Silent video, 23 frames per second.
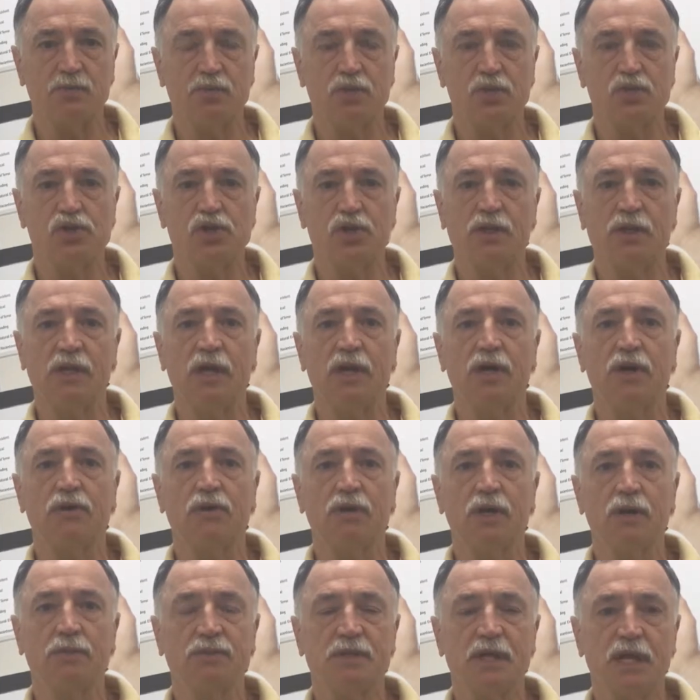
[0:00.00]
and pushing the
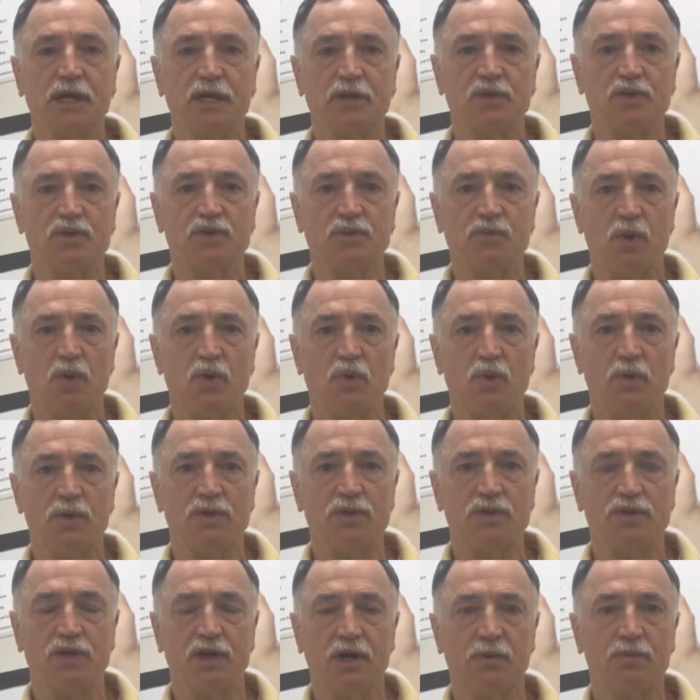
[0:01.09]
air up, taking the smoke with
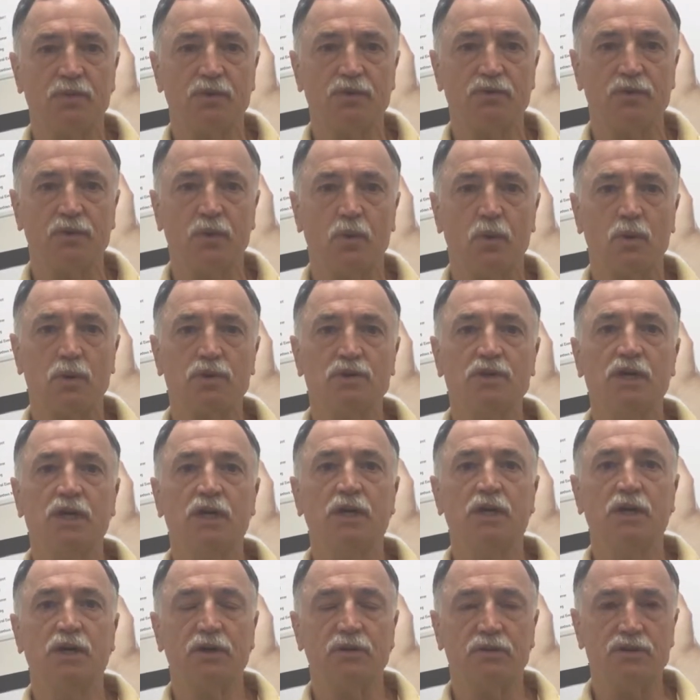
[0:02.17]
it to upper floors,
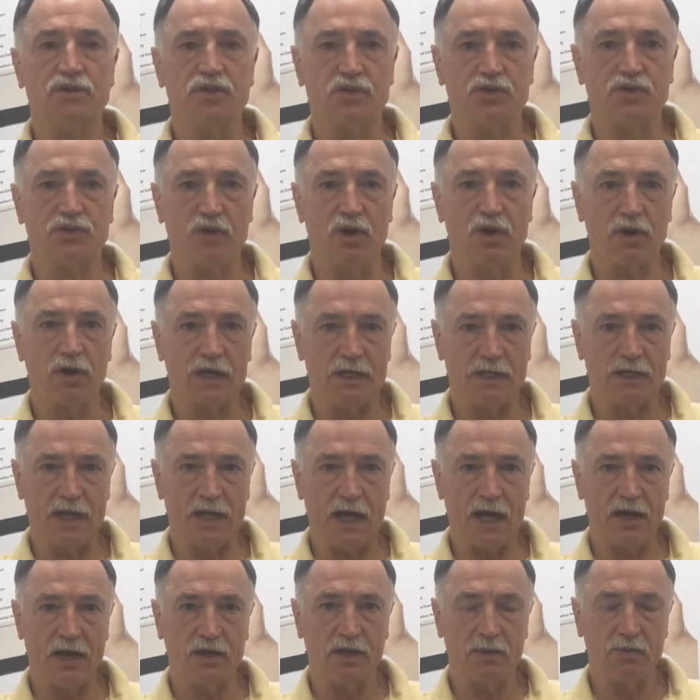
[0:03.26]
or is it drawing it
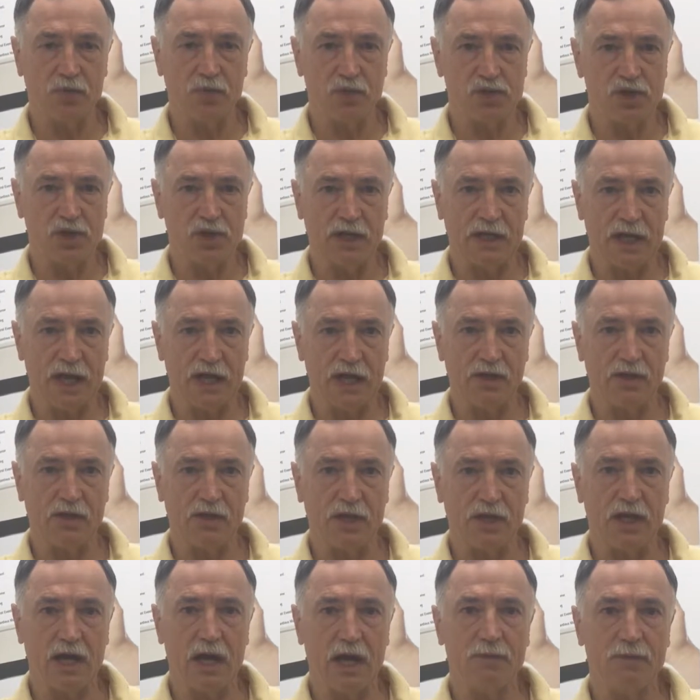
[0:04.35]
down and pushing it out of the
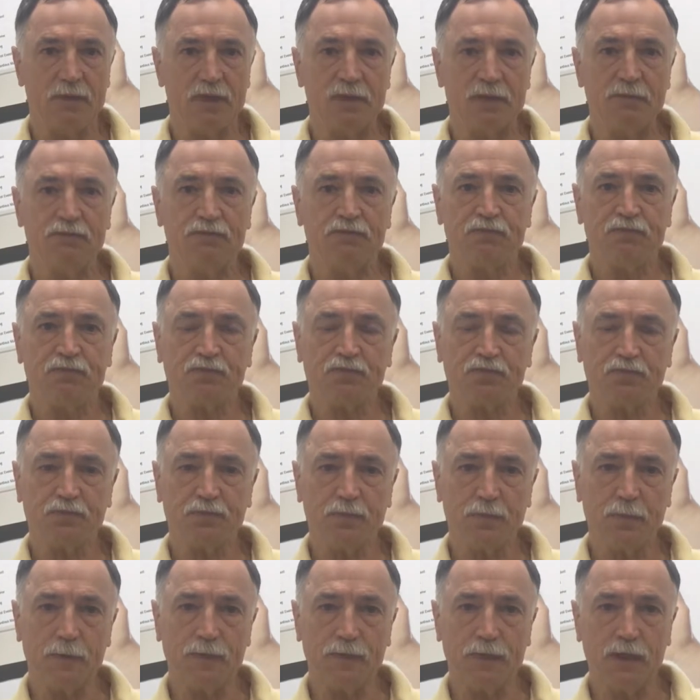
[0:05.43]
lobby
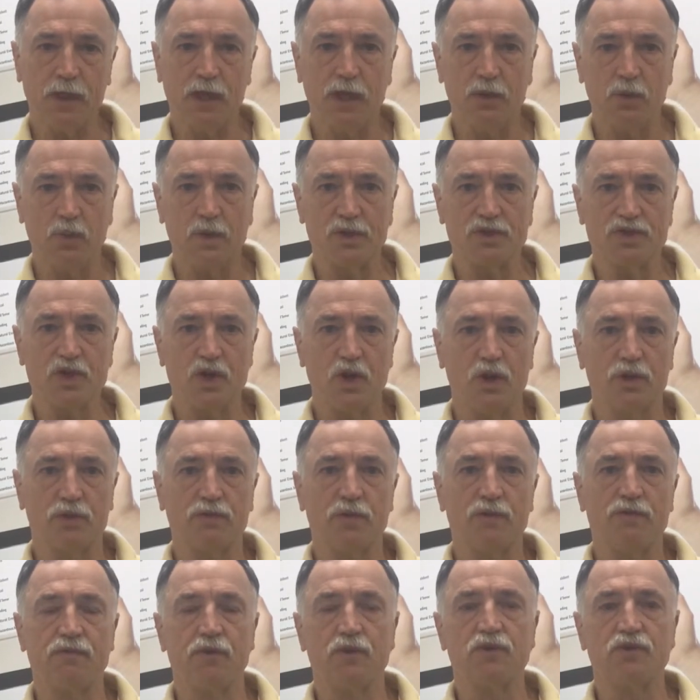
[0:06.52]
in what's called a
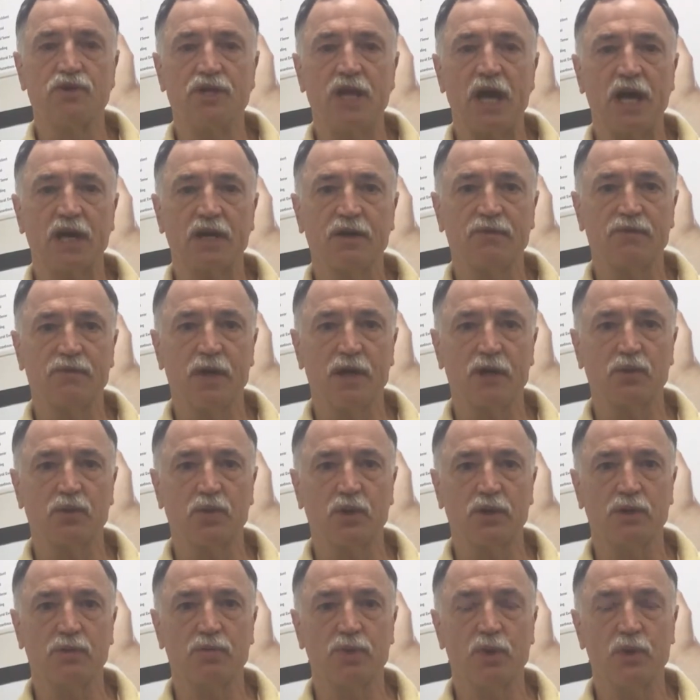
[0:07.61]
reverse stack effect, where
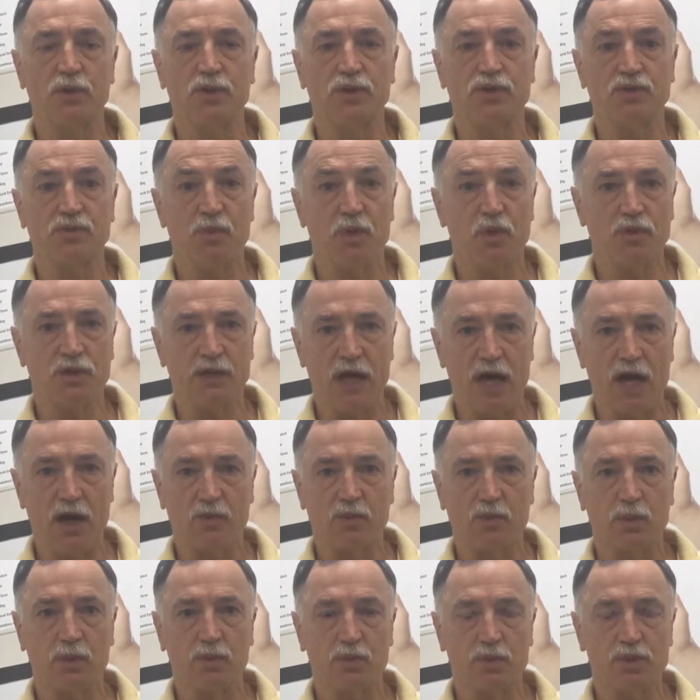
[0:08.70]
it can pull the smoke
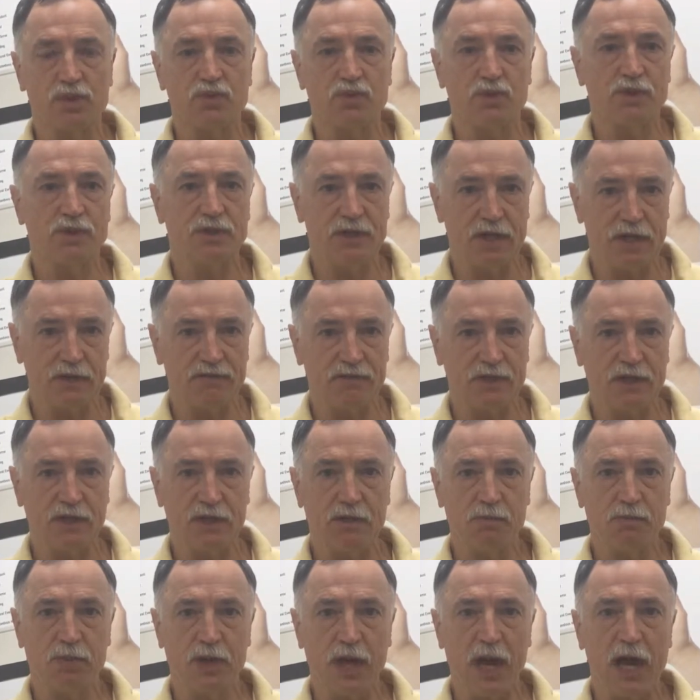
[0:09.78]
downward, which would definitely
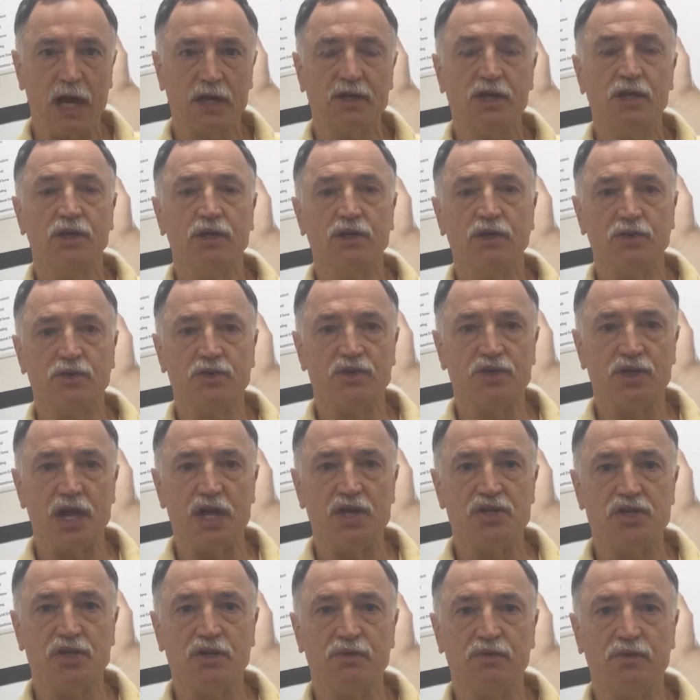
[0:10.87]
impact your
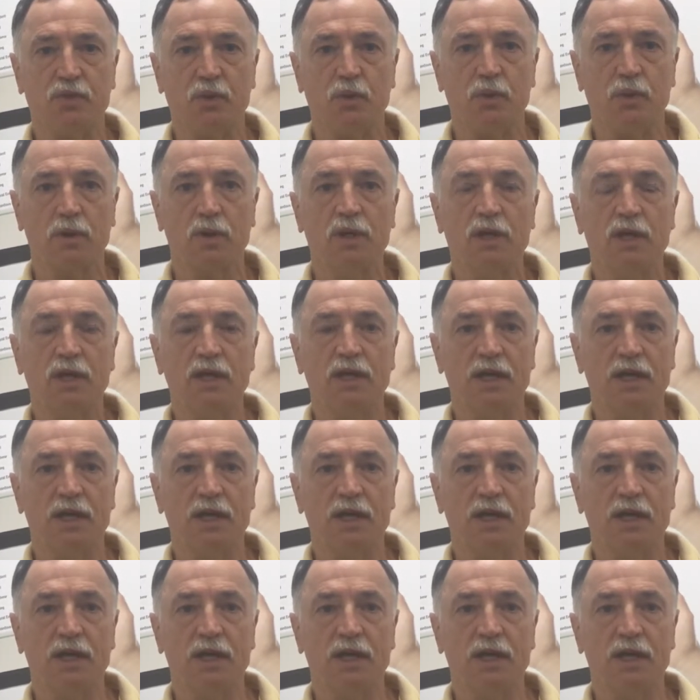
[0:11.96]
staging floor